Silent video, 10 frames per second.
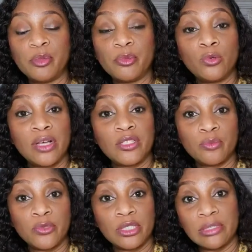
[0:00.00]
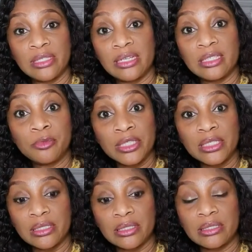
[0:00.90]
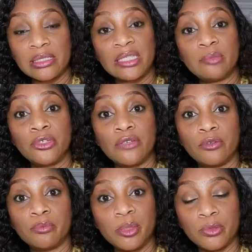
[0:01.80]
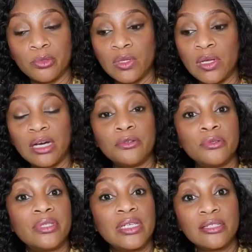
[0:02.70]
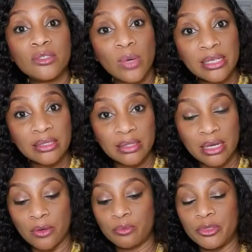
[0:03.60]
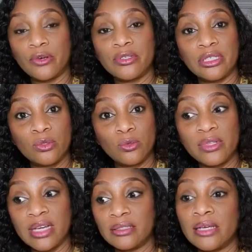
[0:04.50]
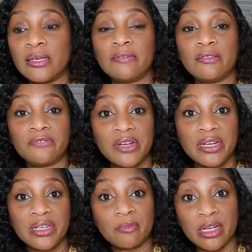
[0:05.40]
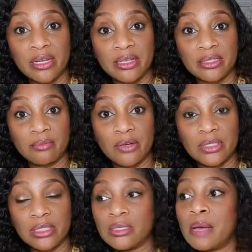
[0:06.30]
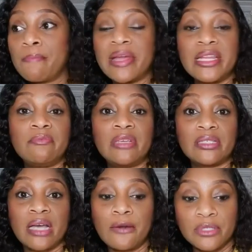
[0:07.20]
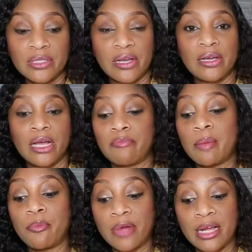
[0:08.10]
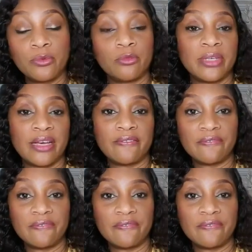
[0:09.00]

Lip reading: People who are supposed to be celebrities taking money from people are going to think twice now, because they know that if the Very Dark Man hears about it, my name is out there and my brand will be